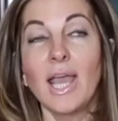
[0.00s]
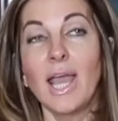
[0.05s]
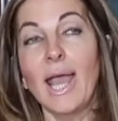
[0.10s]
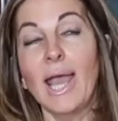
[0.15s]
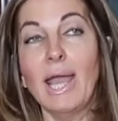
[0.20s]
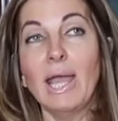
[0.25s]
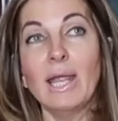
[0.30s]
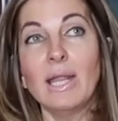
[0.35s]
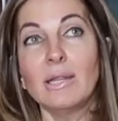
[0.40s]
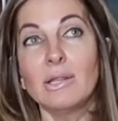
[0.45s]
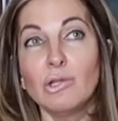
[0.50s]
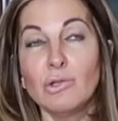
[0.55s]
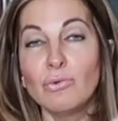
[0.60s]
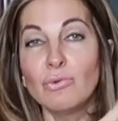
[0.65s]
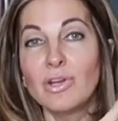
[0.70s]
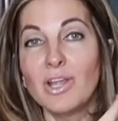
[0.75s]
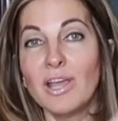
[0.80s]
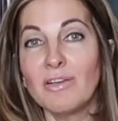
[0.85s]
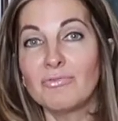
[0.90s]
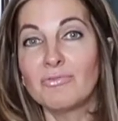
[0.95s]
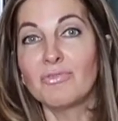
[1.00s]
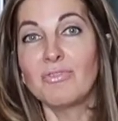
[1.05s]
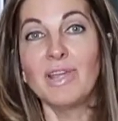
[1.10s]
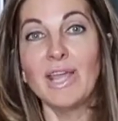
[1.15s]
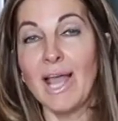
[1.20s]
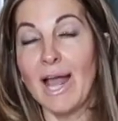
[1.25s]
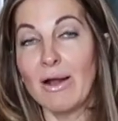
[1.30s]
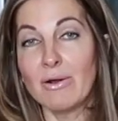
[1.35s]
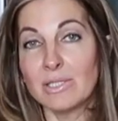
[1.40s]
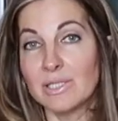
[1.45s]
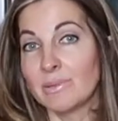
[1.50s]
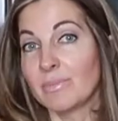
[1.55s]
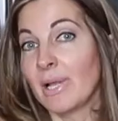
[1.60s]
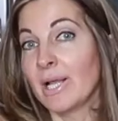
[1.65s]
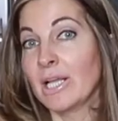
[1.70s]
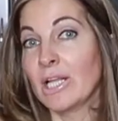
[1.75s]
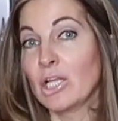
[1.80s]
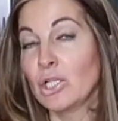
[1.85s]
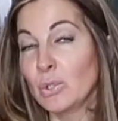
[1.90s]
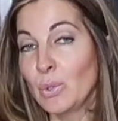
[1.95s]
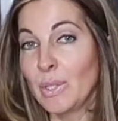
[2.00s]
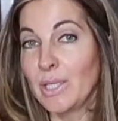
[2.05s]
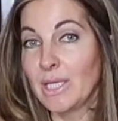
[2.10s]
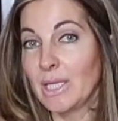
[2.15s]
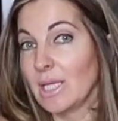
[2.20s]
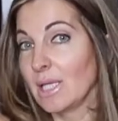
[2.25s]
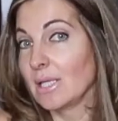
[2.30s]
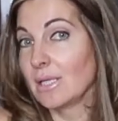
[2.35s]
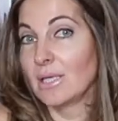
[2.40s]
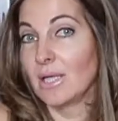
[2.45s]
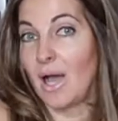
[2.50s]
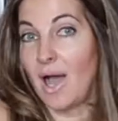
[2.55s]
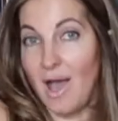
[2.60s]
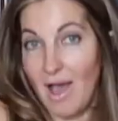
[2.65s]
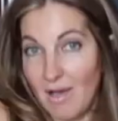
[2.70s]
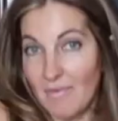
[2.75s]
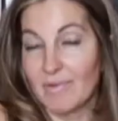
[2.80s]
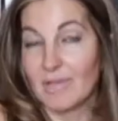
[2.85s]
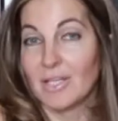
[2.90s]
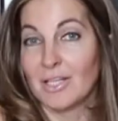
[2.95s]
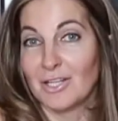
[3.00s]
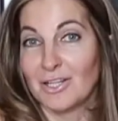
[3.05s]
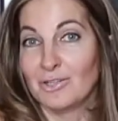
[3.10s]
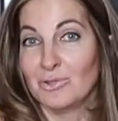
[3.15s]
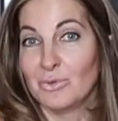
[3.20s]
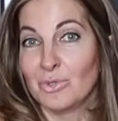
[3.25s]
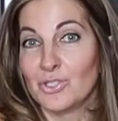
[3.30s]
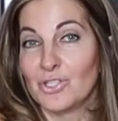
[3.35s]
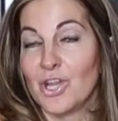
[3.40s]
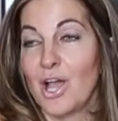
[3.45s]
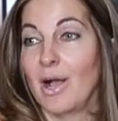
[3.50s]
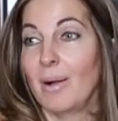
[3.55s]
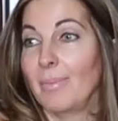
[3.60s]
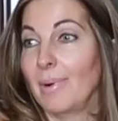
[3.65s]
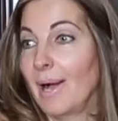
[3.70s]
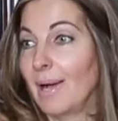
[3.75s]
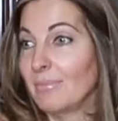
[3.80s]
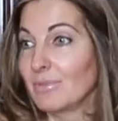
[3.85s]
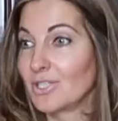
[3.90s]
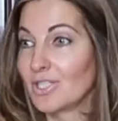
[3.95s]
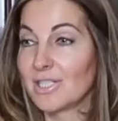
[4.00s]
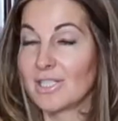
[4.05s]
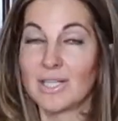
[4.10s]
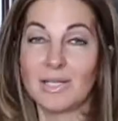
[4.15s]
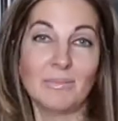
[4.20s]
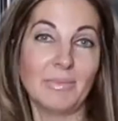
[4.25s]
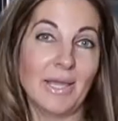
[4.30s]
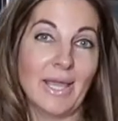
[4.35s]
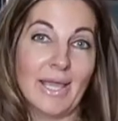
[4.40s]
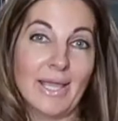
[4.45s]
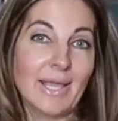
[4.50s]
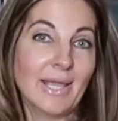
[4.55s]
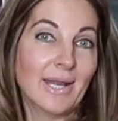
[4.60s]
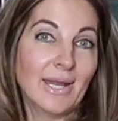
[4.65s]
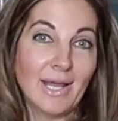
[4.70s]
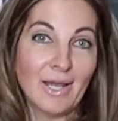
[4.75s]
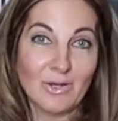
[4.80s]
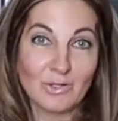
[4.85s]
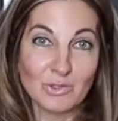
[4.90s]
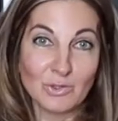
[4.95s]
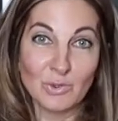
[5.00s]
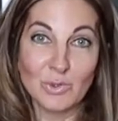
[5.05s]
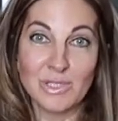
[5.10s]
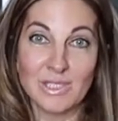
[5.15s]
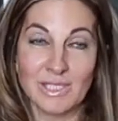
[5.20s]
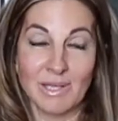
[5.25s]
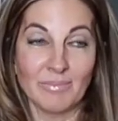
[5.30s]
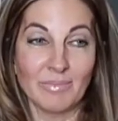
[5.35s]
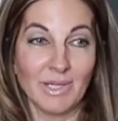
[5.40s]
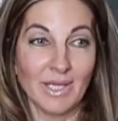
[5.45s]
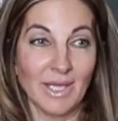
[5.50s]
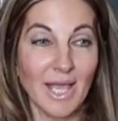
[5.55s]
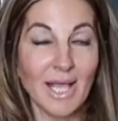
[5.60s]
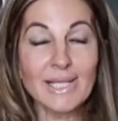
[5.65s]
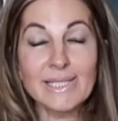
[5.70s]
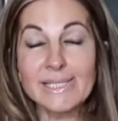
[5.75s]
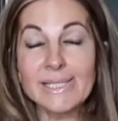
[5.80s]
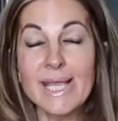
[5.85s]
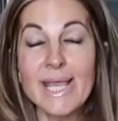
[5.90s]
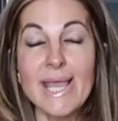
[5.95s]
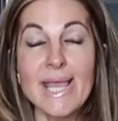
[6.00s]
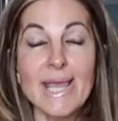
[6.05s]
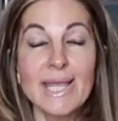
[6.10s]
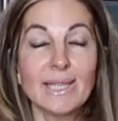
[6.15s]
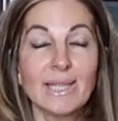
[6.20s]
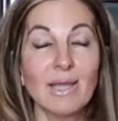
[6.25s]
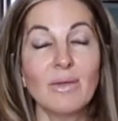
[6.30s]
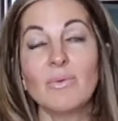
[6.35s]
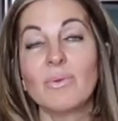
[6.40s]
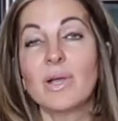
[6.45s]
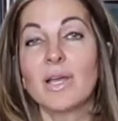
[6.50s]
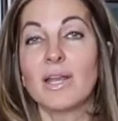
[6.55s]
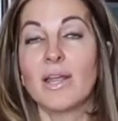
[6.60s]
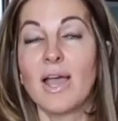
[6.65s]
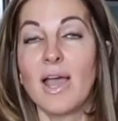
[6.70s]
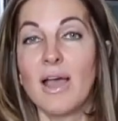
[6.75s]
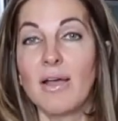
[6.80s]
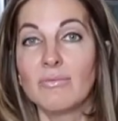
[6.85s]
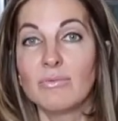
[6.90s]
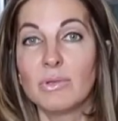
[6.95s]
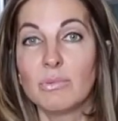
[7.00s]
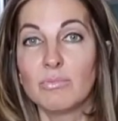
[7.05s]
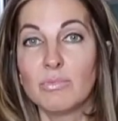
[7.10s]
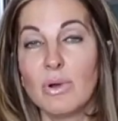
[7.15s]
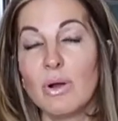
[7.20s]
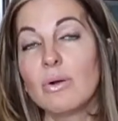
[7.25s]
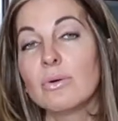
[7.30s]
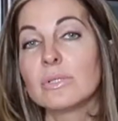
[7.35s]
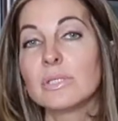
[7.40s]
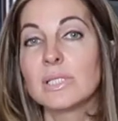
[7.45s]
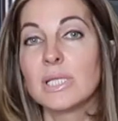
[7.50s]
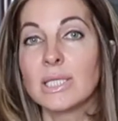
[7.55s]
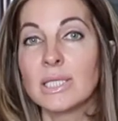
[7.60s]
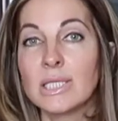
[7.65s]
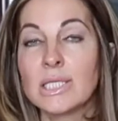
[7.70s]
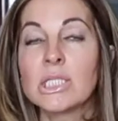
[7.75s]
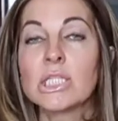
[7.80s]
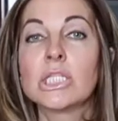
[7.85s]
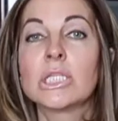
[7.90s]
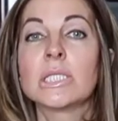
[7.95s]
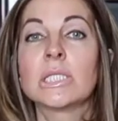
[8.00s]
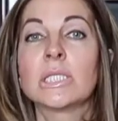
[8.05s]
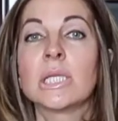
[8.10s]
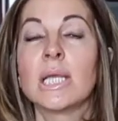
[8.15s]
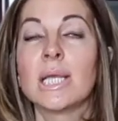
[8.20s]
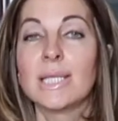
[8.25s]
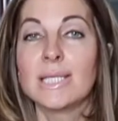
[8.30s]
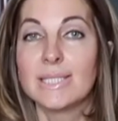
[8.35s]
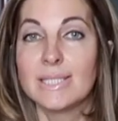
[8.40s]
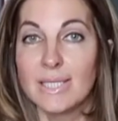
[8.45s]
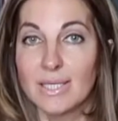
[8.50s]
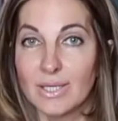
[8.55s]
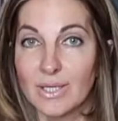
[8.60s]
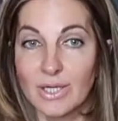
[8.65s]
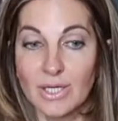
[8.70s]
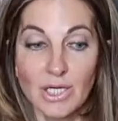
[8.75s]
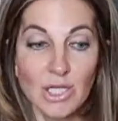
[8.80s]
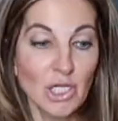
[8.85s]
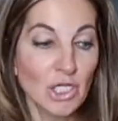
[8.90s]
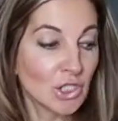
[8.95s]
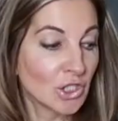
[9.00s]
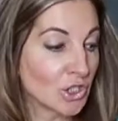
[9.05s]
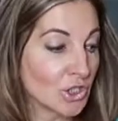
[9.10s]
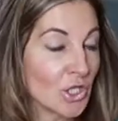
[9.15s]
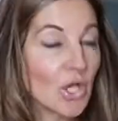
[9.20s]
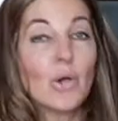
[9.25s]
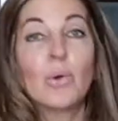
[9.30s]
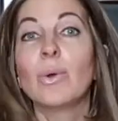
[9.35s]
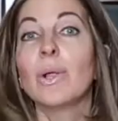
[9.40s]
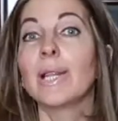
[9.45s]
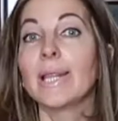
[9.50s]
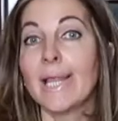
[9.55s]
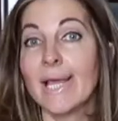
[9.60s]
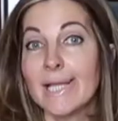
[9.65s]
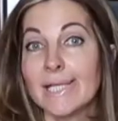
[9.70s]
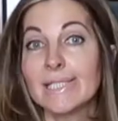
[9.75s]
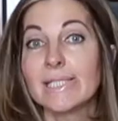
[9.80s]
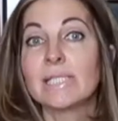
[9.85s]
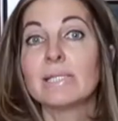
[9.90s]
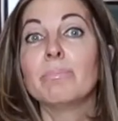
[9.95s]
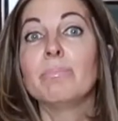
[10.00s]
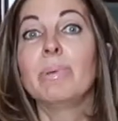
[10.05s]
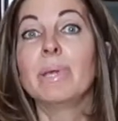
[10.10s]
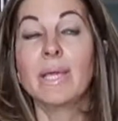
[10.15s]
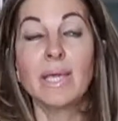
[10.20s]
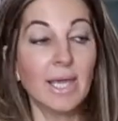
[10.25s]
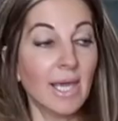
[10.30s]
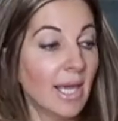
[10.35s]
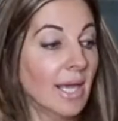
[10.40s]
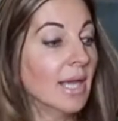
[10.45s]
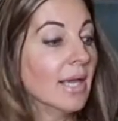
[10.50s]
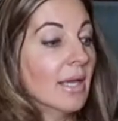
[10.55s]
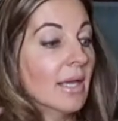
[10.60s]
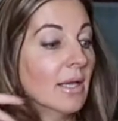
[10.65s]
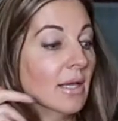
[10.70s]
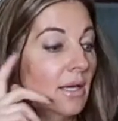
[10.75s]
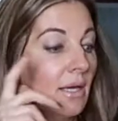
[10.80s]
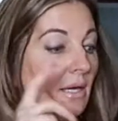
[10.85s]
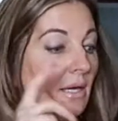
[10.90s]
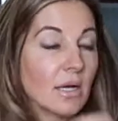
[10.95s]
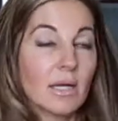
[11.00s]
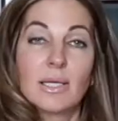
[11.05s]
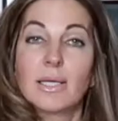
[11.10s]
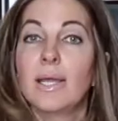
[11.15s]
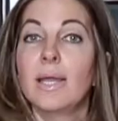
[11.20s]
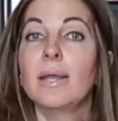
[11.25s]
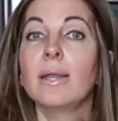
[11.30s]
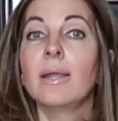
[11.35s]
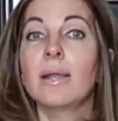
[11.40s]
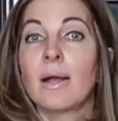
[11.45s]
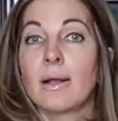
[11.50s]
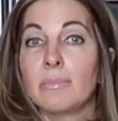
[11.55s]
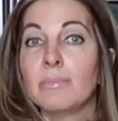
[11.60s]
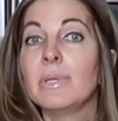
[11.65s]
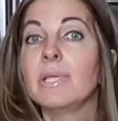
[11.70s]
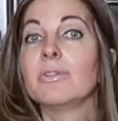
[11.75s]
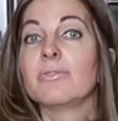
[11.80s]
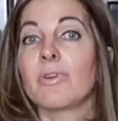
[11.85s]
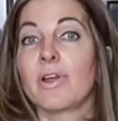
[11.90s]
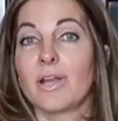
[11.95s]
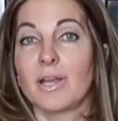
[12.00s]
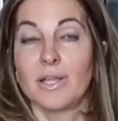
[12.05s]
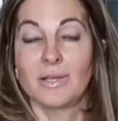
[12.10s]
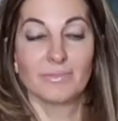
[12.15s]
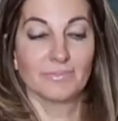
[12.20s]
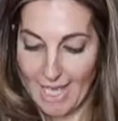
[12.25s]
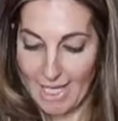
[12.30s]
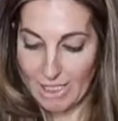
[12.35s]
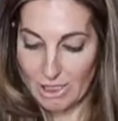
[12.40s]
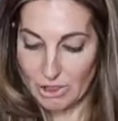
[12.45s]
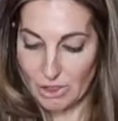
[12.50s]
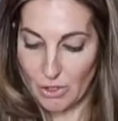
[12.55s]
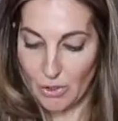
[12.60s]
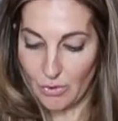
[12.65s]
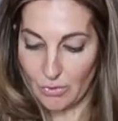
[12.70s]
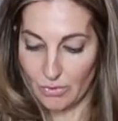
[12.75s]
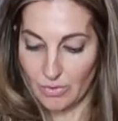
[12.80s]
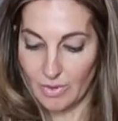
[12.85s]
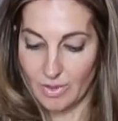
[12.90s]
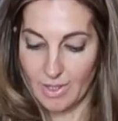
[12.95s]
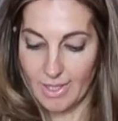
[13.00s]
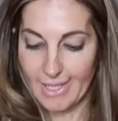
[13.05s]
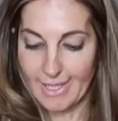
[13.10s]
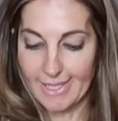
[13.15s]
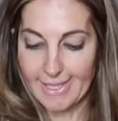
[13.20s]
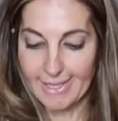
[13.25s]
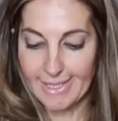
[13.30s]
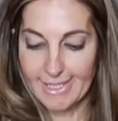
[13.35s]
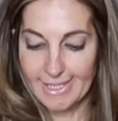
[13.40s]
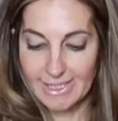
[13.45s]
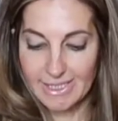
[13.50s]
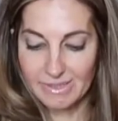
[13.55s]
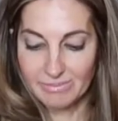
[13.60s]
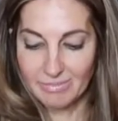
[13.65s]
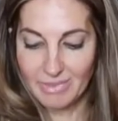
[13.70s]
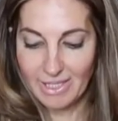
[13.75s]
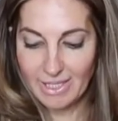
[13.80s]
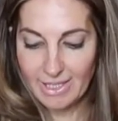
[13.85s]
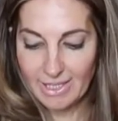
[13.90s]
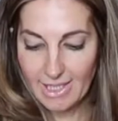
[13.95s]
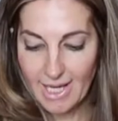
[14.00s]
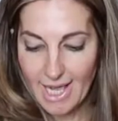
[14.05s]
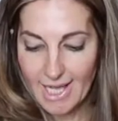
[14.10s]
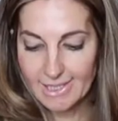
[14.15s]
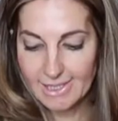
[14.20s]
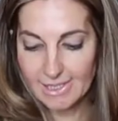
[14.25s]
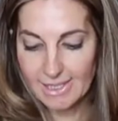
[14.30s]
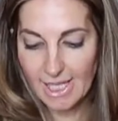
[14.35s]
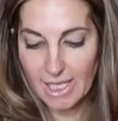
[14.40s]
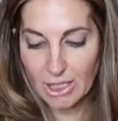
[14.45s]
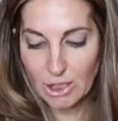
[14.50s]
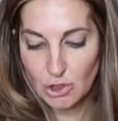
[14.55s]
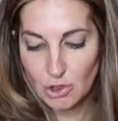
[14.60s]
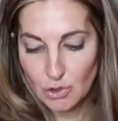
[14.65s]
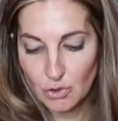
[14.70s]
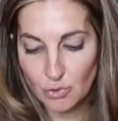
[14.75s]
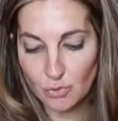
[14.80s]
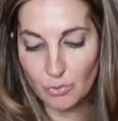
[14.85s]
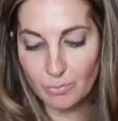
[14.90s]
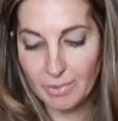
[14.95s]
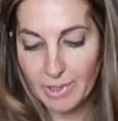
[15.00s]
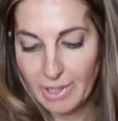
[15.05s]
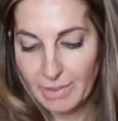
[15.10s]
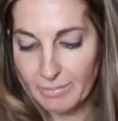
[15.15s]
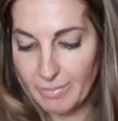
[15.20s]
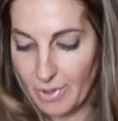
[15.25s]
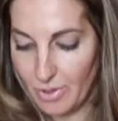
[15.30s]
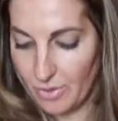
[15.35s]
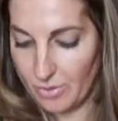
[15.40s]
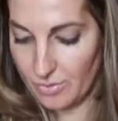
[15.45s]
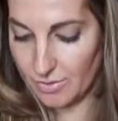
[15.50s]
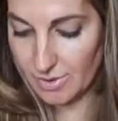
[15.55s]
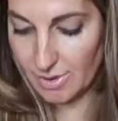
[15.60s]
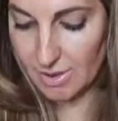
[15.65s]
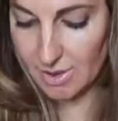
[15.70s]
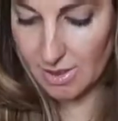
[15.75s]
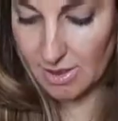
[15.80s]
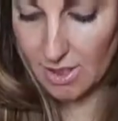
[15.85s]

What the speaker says: And 2.5 to 3 hours, I'm not gonna do anything. The oven's gonna do a job. I'm just gonna be hanging out and doing something else. Then we're gonna have the most delicious dinner. So let's begin getting our meat ready. So this meat has like 2 big bones.